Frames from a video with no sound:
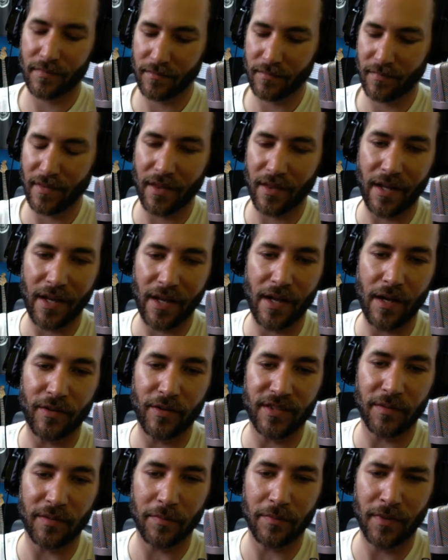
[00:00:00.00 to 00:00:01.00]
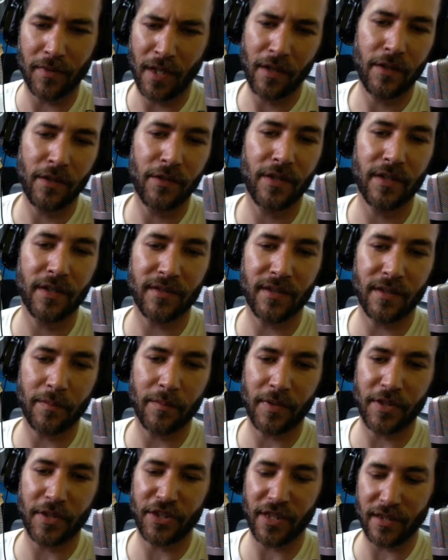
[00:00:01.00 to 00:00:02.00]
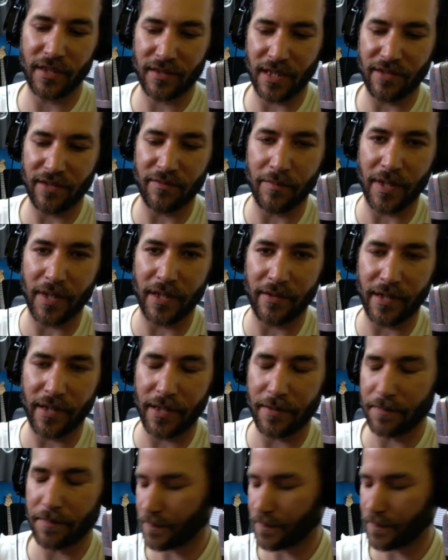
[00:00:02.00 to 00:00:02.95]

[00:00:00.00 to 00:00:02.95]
they always who doesn't appreciate saving money, right?